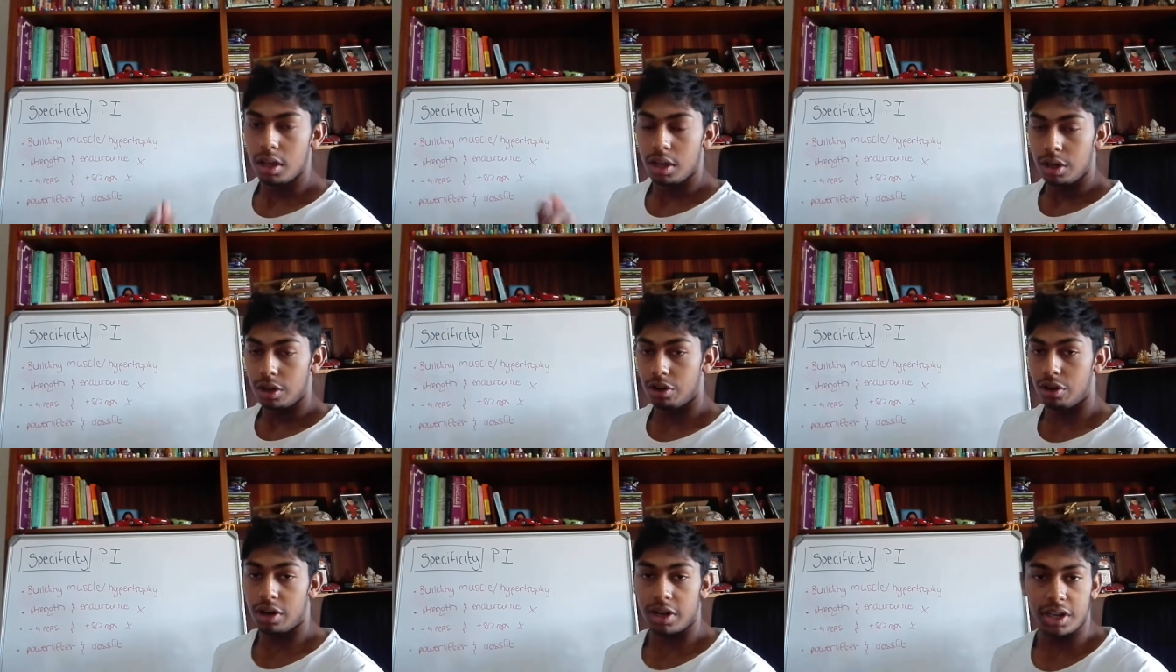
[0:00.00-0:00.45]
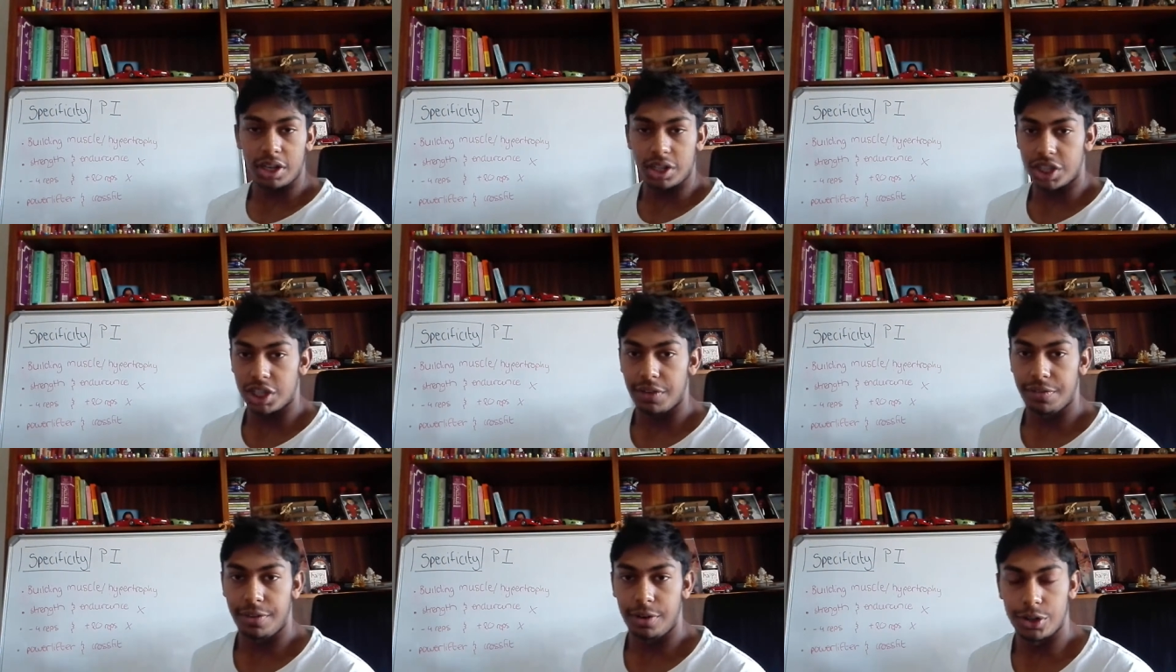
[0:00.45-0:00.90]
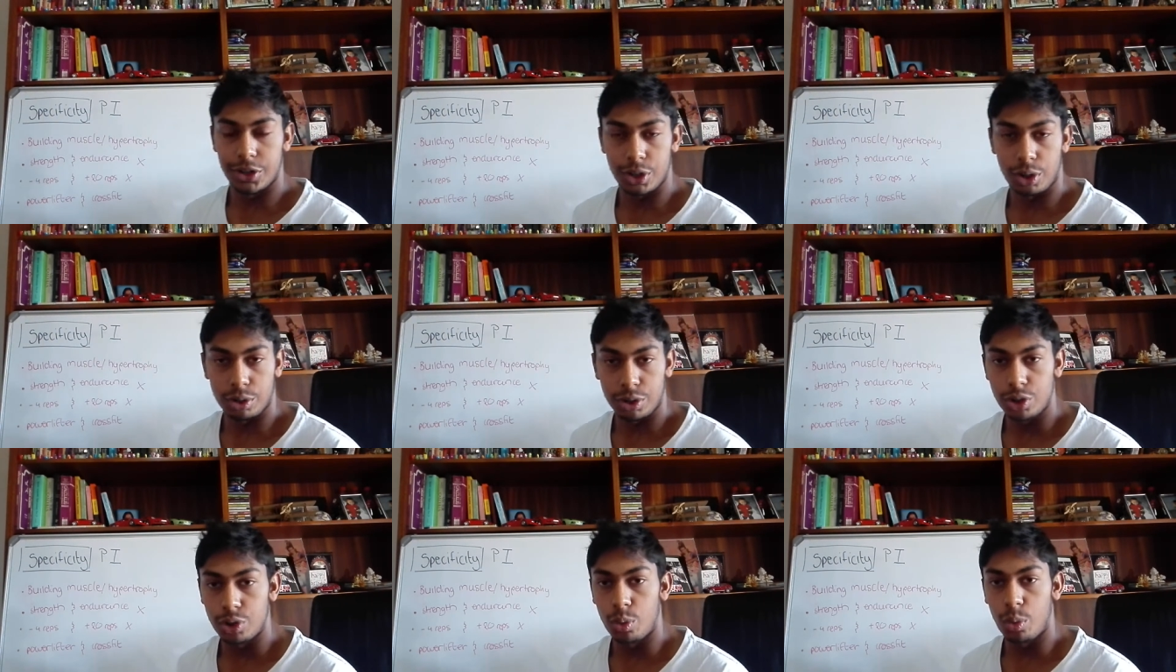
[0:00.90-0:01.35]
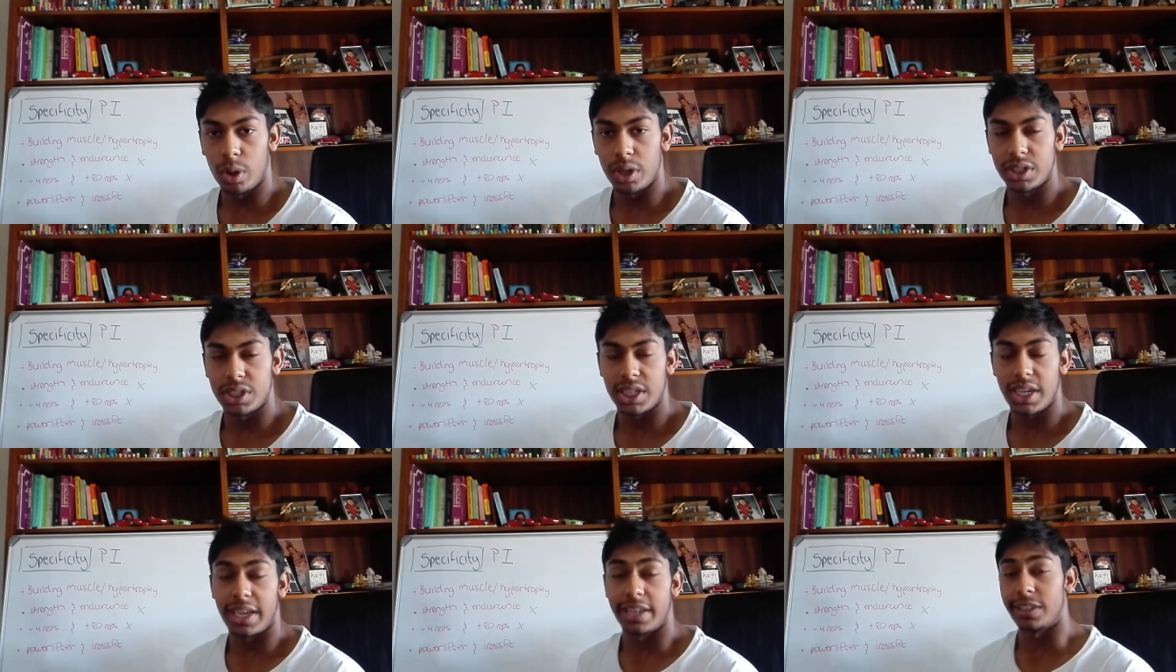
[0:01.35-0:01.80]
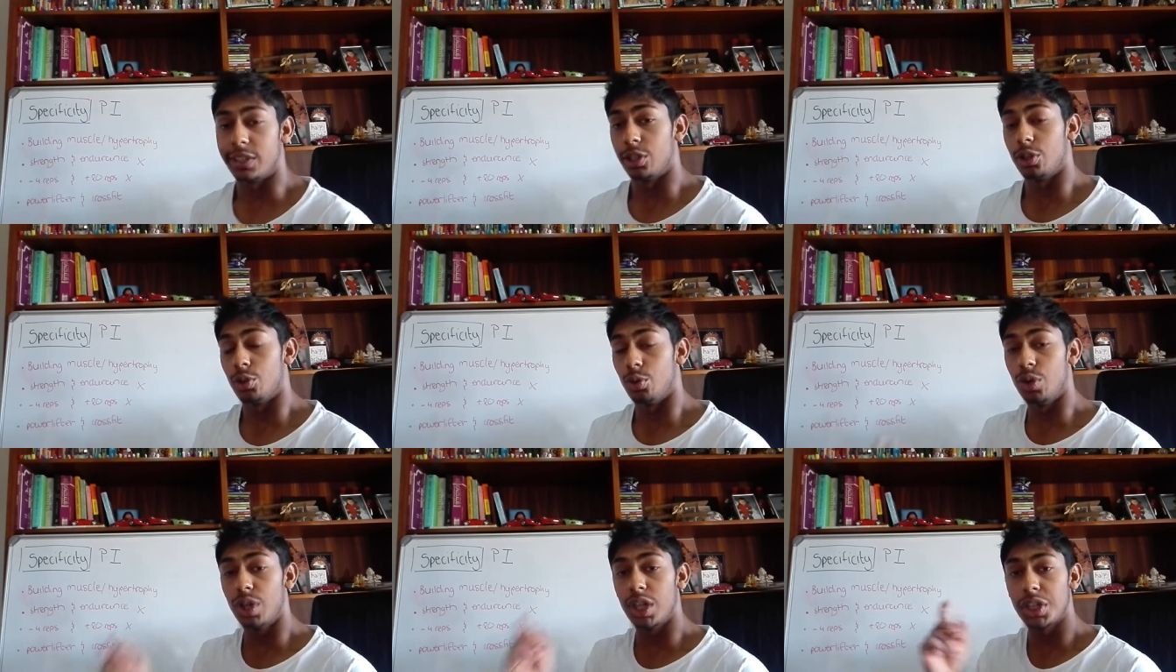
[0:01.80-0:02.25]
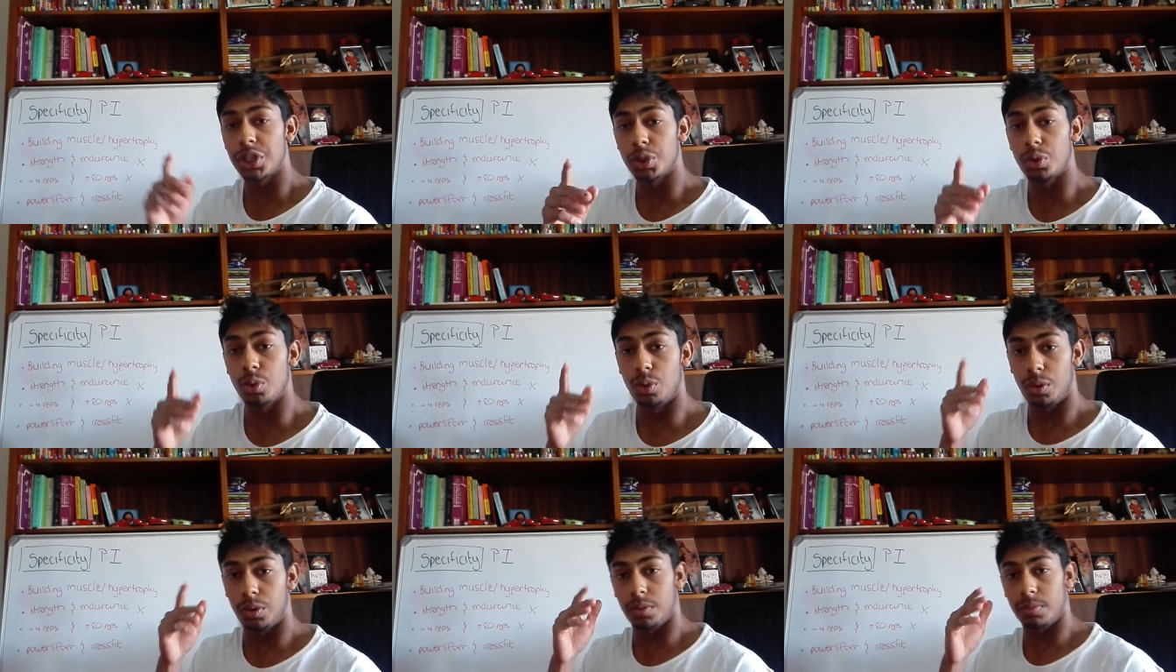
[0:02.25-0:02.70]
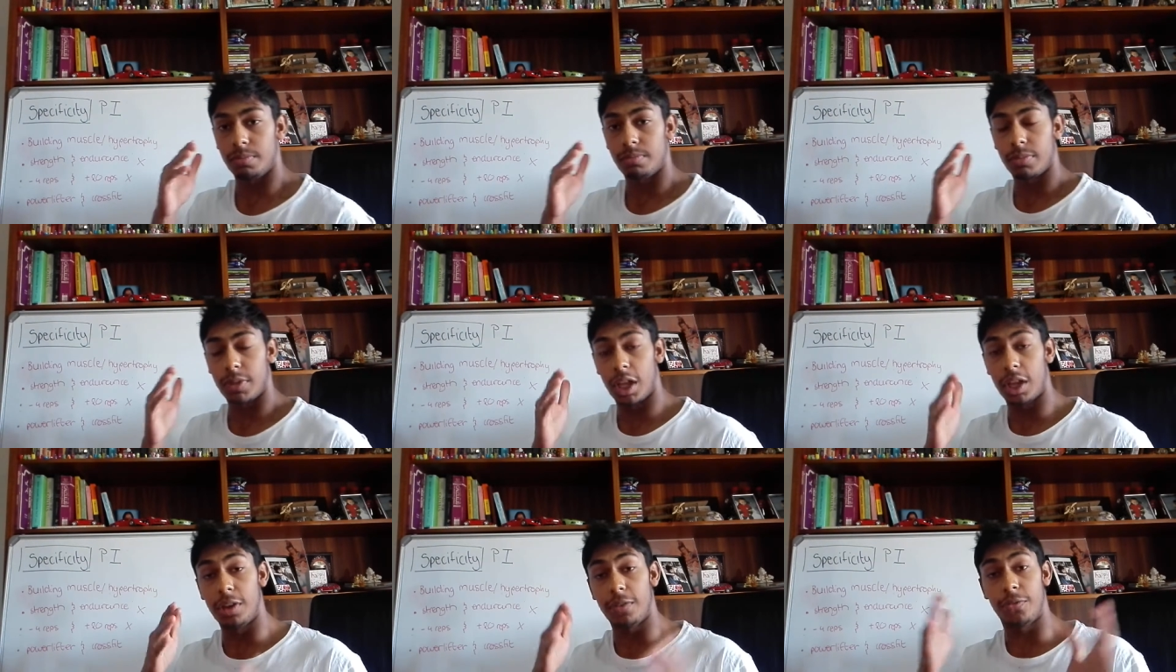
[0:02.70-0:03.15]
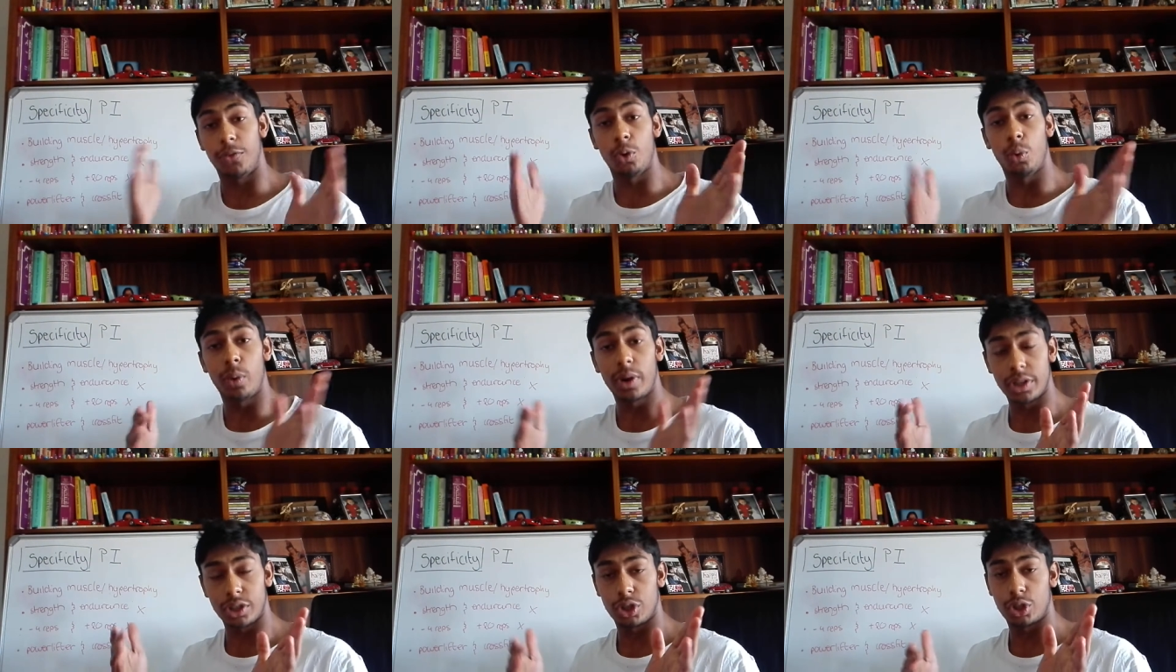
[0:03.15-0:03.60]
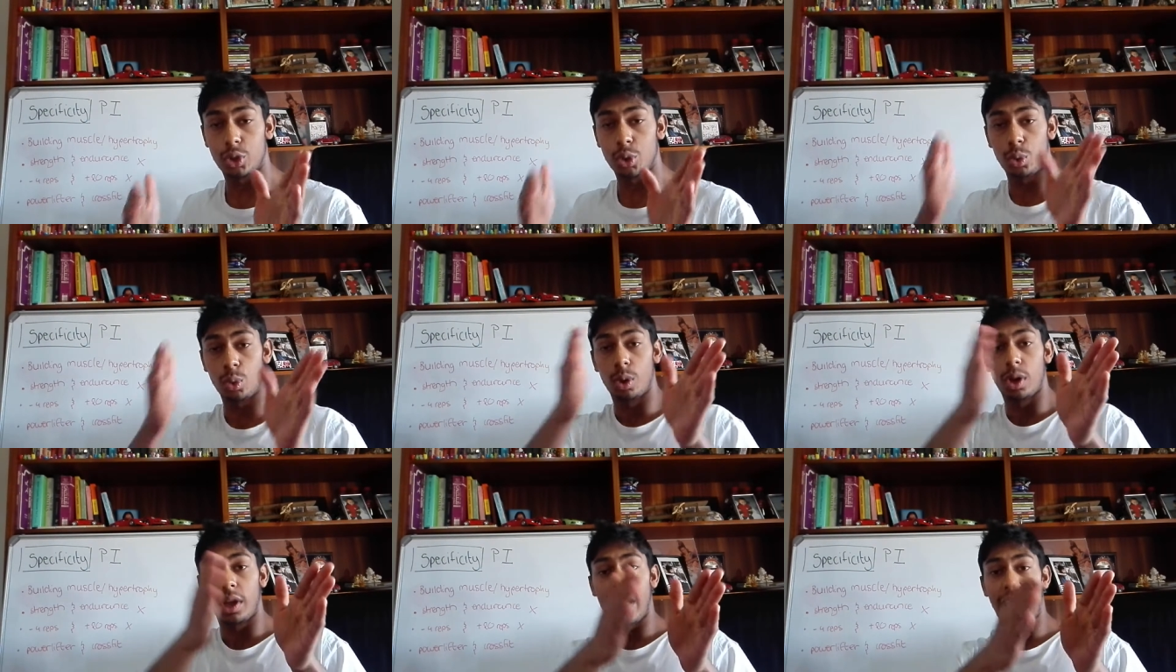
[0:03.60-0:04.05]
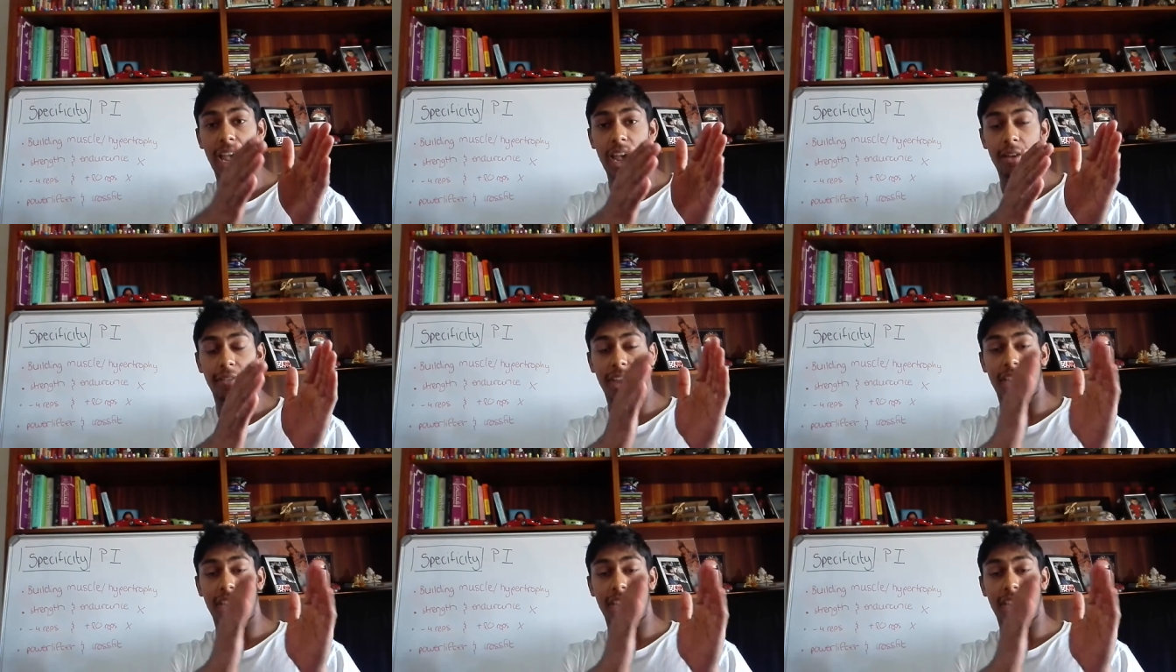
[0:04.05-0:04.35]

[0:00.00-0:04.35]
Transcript: you're not going to achieve the results you want, and if you want to have